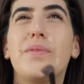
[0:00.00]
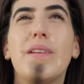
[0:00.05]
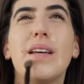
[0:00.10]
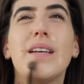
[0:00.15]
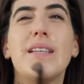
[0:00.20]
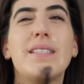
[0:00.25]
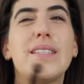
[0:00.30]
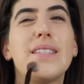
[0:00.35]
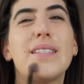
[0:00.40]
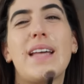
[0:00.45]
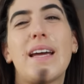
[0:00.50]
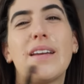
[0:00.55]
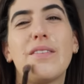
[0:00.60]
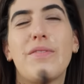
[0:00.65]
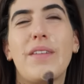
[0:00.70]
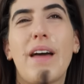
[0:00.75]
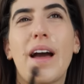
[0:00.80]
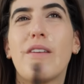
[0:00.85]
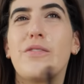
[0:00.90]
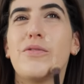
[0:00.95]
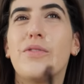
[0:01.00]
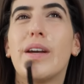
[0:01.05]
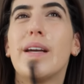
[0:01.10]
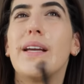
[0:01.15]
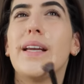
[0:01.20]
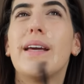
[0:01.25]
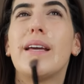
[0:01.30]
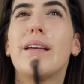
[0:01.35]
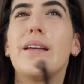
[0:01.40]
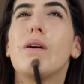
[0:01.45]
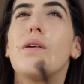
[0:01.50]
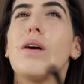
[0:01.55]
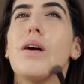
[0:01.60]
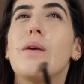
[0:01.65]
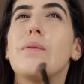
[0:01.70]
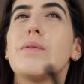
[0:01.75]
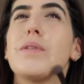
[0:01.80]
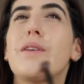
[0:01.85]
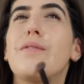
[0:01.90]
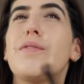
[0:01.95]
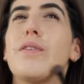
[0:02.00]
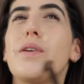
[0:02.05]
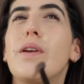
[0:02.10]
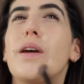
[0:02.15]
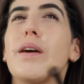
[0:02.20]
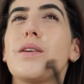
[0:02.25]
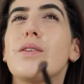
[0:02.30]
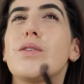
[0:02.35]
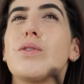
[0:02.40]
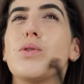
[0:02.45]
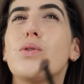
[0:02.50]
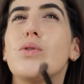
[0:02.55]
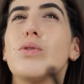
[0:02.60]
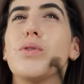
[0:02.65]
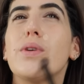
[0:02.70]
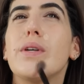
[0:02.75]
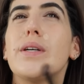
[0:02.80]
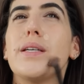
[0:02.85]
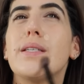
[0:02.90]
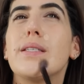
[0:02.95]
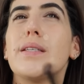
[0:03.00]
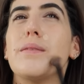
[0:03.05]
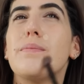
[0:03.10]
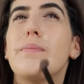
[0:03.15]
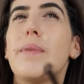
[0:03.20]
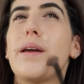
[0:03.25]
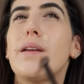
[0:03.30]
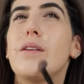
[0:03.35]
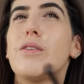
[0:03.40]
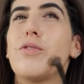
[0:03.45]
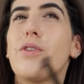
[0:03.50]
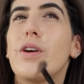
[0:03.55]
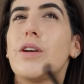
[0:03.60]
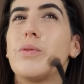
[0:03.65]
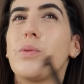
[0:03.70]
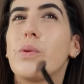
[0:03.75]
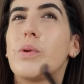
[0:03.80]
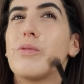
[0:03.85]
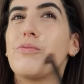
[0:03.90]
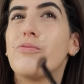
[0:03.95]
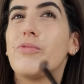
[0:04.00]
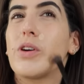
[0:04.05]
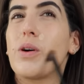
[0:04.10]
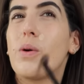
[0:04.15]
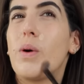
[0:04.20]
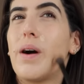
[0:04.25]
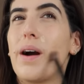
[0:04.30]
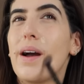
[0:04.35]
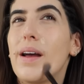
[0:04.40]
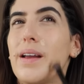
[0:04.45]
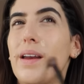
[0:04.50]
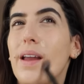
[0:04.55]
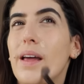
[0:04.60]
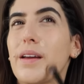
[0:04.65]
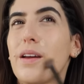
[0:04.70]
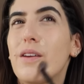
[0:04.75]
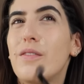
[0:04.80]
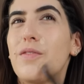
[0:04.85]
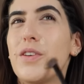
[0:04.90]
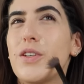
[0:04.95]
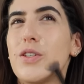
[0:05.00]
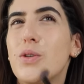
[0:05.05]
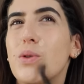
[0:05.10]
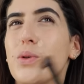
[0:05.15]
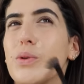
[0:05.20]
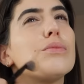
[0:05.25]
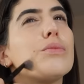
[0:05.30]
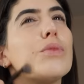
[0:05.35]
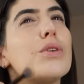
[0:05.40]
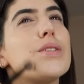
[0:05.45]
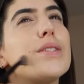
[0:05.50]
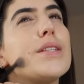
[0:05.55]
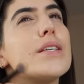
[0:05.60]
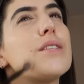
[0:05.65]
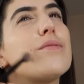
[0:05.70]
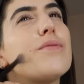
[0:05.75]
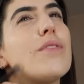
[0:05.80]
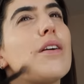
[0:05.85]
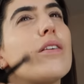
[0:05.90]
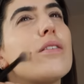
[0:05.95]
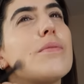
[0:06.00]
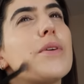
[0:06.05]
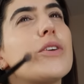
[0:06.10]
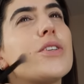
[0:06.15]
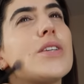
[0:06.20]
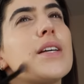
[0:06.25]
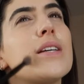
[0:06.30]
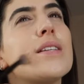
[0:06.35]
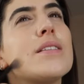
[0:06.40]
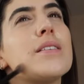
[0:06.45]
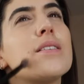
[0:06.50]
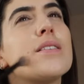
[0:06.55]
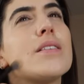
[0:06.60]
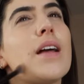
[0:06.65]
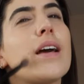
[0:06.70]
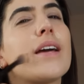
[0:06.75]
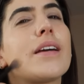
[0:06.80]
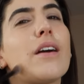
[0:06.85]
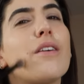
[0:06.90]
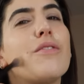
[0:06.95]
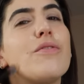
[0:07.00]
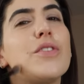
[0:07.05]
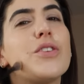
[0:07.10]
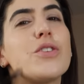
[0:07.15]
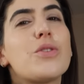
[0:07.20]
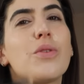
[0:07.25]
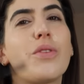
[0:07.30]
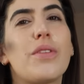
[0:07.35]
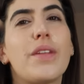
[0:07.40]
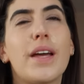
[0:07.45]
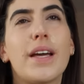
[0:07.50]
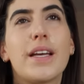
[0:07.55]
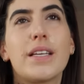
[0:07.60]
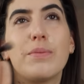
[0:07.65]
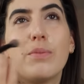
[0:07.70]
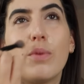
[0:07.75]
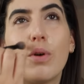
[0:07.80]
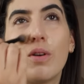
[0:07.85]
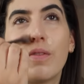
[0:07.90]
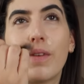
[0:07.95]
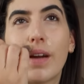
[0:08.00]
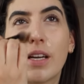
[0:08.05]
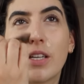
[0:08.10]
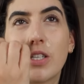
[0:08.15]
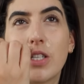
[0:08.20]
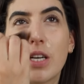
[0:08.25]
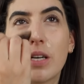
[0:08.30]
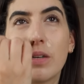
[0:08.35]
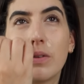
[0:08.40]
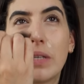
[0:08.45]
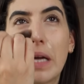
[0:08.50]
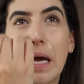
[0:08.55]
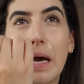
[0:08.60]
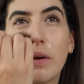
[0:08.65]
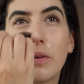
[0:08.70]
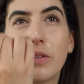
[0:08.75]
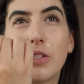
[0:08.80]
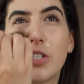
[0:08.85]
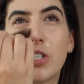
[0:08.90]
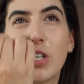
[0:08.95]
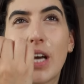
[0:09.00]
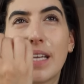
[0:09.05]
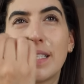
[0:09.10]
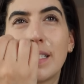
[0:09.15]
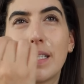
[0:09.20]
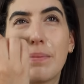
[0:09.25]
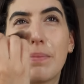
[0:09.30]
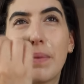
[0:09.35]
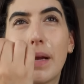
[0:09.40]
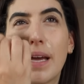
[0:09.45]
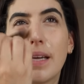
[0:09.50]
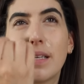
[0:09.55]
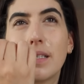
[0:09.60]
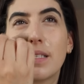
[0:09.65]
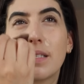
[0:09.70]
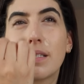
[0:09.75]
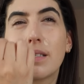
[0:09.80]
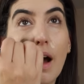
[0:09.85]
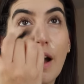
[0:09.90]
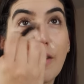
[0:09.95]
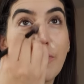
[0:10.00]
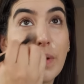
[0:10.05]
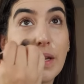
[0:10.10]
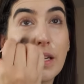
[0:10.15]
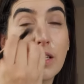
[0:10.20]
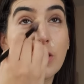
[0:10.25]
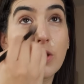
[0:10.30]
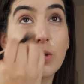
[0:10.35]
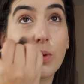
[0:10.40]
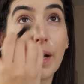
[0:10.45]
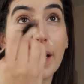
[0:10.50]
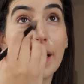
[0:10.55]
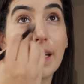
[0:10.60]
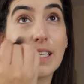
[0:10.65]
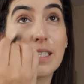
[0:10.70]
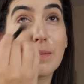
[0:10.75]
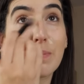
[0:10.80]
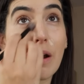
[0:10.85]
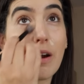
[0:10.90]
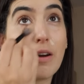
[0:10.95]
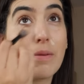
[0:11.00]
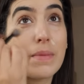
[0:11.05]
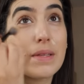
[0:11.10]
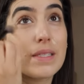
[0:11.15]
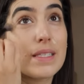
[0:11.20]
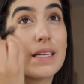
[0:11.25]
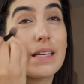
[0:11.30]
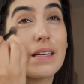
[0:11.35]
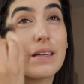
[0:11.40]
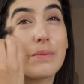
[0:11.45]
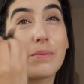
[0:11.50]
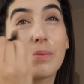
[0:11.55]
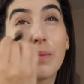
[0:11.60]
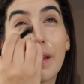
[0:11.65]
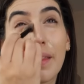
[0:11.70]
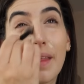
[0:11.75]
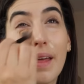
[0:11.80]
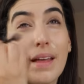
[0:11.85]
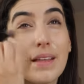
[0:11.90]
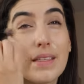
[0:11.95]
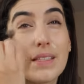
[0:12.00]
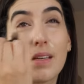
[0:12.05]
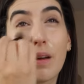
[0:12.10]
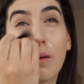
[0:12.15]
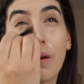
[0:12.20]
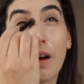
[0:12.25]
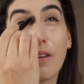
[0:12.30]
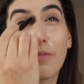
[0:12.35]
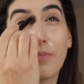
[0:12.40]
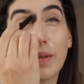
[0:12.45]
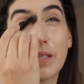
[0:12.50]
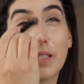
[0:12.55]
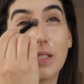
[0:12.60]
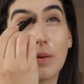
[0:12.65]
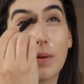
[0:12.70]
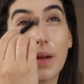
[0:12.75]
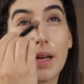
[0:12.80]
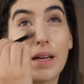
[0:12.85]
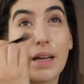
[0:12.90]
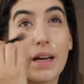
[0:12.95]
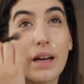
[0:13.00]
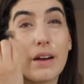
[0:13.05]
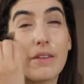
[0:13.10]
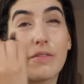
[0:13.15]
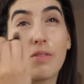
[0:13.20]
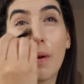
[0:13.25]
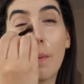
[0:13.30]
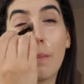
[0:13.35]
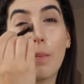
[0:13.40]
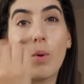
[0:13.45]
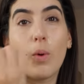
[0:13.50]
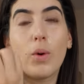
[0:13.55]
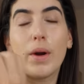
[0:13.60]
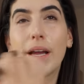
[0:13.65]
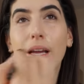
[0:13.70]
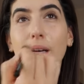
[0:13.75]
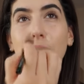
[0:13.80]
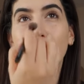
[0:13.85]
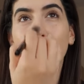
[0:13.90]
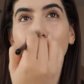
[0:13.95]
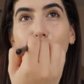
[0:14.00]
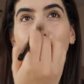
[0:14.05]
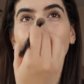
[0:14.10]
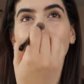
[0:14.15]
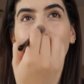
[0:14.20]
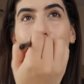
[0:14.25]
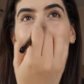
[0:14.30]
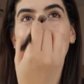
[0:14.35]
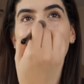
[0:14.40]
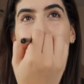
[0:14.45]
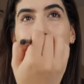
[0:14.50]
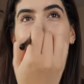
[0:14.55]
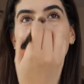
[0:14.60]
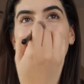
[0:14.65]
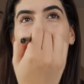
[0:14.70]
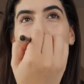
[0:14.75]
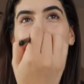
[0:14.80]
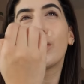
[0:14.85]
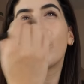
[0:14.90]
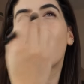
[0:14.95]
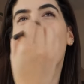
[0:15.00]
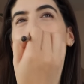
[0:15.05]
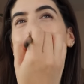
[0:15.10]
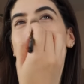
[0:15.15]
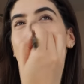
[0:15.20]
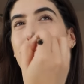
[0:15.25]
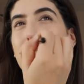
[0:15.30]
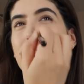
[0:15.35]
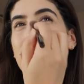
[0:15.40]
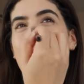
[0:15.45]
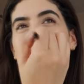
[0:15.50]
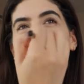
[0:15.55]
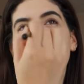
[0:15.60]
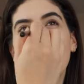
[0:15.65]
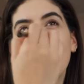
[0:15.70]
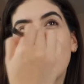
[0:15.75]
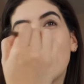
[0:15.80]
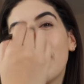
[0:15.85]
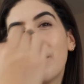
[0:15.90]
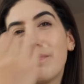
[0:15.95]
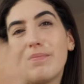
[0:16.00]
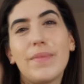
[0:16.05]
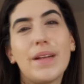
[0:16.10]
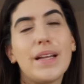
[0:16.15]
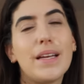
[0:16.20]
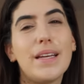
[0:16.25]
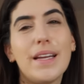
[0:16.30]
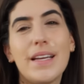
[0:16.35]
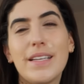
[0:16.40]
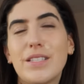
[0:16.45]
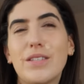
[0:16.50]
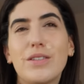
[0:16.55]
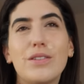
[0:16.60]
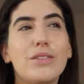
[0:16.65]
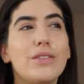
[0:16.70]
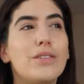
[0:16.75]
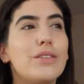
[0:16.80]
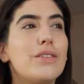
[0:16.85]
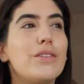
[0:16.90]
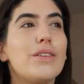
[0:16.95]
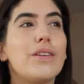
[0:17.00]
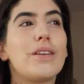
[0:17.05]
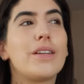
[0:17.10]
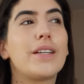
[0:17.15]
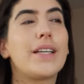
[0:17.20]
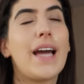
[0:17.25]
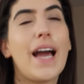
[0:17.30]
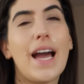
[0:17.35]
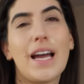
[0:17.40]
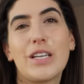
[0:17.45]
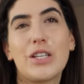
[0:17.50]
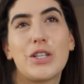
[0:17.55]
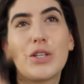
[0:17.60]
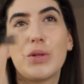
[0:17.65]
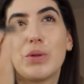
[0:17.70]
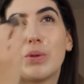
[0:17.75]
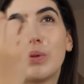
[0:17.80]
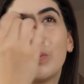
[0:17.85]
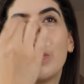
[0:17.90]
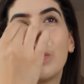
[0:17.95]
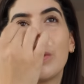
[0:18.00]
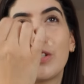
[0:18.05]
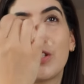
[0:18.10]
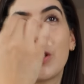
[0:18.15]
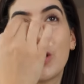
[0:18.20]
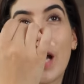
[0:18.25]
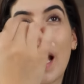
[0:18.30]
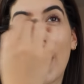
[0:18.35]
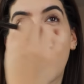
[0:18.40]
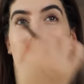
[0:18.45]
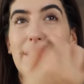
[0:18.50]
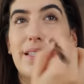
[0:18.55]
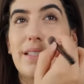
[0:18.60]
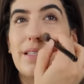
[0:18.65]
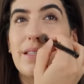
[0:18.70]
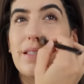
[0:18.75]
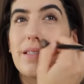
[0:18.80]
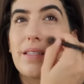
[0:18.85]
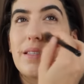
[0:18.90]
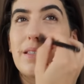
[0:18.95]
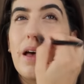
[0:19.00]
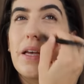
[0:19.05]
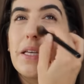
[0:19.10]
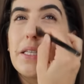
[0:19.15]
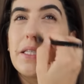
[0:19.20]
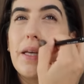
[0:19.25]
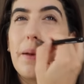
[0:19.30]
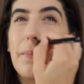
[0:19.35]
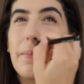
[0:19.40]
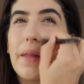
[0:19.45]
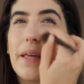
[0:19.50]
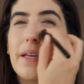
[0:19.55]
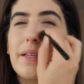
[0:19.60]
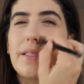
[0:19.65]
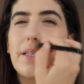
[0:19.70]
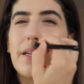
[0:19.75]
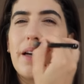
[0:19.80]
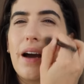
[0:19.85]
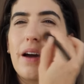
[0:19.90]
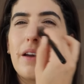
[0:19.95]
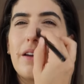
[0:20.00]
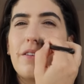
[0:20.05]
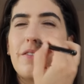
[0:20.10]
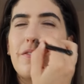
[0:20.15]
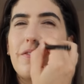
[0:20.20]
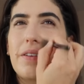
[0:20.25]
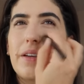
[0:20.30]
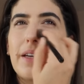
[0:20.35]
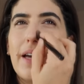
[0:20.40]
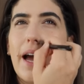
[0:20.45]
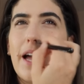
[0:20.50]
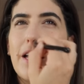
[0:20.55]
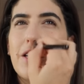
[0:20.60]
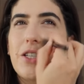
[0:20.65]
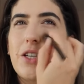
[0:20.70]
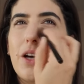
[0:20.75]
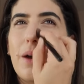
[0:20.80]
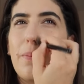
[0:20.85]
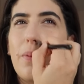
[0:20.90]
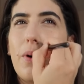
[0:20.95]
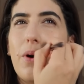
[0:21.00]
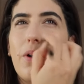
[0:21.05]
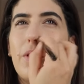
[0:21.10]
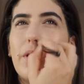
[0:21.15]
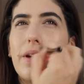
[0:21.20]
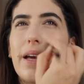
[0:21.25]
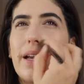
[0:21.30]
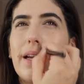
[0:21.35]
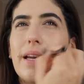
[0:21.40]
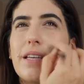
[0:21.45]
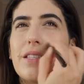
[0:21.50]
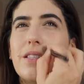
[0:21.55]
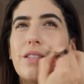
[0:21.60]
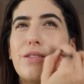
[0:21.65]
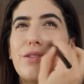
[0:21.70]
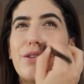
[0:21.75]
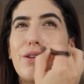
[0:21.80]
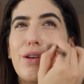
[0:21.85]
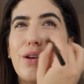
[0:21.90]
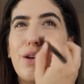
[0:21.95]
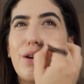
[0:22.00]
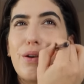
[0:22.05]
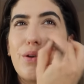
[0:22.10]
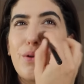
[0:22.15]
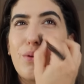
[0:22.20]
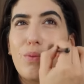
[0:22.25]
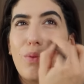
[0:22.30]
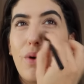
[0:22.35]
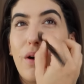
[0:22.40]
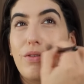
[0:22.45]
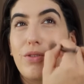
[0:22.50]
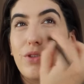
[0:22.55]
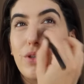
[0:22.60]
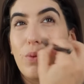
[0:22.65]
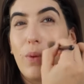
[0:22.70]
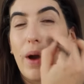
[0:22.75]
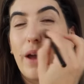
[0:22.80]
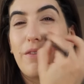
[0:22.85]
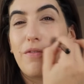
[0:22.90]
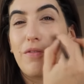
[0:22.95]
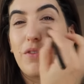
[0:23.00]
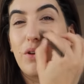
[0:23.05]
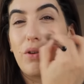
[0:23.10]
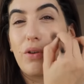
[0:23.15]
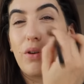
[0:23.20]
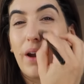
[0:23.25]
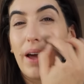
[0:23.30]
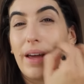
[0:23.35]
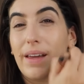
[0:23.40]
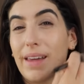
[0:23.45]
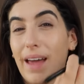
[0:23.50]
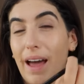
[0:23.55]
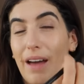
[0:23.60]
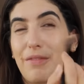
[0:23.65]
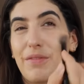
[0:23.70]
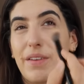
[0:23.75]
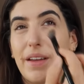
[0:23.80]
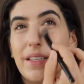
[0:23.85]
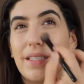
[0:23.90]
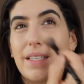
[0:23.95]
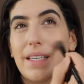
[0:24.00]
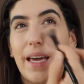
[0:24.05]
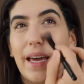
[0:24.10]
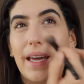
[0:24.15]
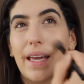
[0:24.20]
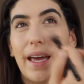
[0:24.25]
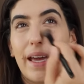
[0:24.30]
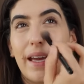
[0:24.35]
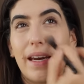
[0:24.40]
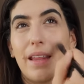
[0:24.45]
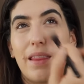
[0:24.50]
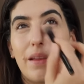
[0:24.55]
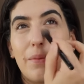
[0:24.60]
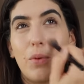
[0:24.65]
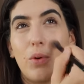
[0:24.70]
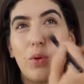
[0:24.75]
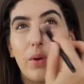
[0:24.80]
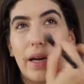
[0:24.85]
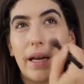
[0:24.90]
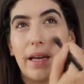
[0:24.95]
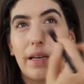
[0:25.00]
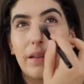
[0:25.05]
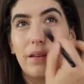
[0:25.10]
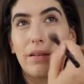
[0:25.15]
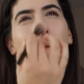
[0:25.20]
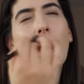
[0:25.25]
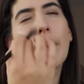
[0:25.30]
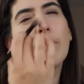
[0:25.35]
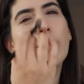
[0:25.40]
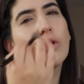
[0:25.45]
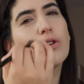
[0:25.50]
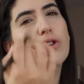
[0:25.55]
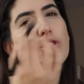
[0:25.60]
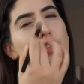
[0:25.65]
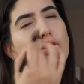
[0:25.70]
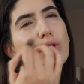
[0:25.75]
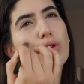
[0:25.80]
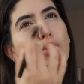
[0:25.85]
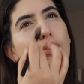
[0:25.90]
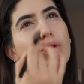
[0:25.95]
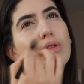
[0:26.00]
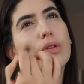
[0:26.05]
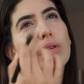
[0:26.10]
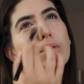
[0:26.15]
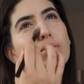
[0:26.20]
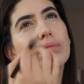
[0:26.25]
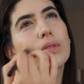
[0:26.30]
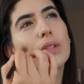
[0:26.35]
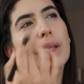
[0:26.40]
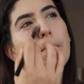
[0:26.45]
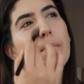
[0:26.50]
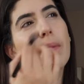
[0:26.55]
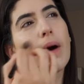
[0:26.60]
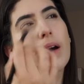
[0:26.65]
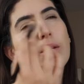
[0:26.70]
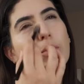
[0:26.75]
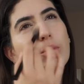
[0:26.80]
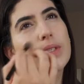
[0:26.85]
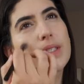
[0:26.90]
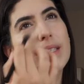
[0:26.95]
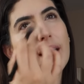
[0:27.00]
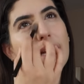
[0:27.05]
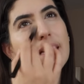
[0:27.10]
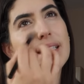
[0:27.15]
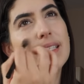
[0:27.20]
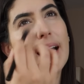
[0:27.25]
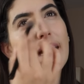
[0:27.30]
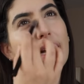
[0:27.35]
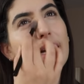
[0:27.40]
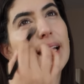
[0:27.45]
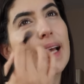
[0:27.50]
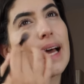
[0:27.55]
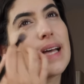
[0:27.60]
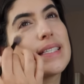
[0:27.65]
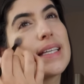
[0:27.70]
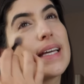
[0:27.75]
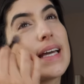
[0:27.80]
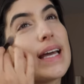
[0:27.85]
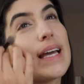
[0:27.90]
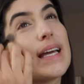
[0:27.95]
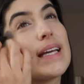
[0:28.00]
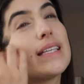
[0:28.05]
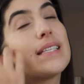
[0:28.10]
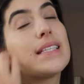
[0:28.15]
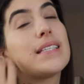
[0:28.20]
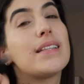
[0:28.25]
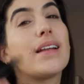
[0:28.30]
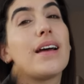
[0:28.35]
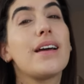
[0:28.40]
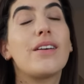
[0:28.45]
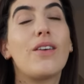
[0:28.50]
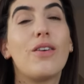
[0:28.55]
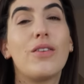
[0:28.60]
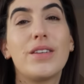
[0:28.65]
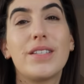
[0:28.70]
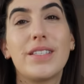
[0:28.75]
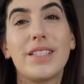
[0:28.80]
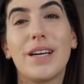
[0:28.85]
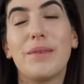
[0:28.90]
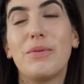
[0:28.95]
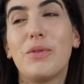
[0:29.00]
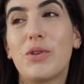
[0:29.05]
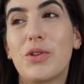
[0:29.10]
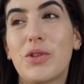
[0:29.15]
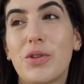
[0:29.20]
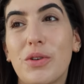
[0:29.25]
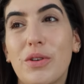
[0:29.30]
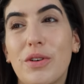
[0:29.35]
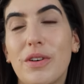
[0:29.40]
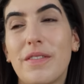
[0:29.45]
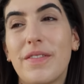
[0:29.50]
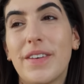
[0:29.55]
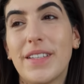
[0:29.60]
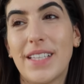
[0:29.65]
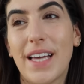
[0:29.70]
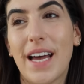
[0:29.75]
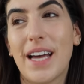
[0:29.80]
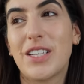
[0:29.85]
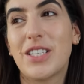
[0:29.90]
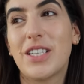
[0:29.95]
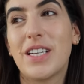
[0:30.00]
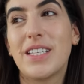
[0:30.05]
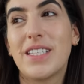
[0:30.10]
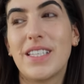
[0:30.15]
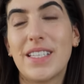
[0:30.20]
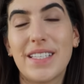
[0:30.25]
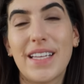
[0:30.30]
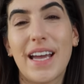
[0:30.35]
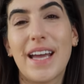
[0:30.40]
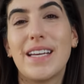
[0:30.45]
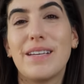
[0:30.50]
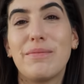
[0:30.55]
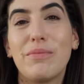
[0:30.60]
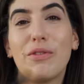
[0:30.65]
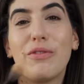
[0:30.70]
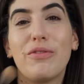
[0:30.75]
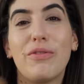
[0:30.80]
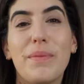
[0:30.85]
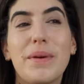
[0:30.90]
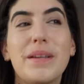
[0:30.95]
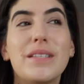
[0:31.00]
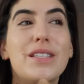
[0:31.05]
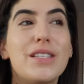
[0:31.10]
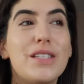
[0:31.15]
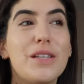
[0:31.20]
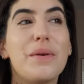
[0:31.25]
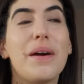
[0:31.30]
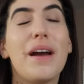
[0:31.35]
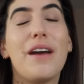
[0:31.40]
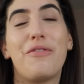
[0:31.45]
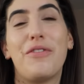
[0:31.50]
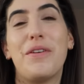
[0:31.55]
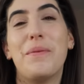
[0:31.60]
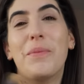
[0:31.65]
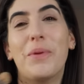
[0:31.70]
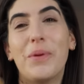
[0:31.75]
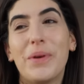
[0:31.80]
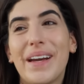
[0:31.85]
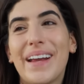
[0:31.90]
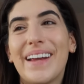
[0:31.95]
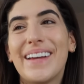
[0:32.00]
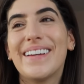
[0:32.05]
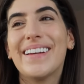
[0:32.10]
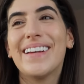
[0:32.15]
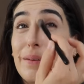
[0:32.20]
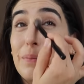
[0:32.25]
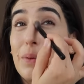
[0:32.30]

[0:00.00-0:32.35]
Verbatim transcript: instead of that really because um, I feel like stories and main grid require like a visual whereas this very much isn't like a visual thing it's more of like a chilled out chatty place I've been enjoying experimenting with it so I've been doing kind of morning broadcasts cozy little casual chats something to kind of catch up on and listen to whilst you wait for your like caffeine to kick in in the morning I'm not sure that mine will stay exactly as it is. Like, honestly, I'm not sure if it's actually sustainable for me to do it every morning.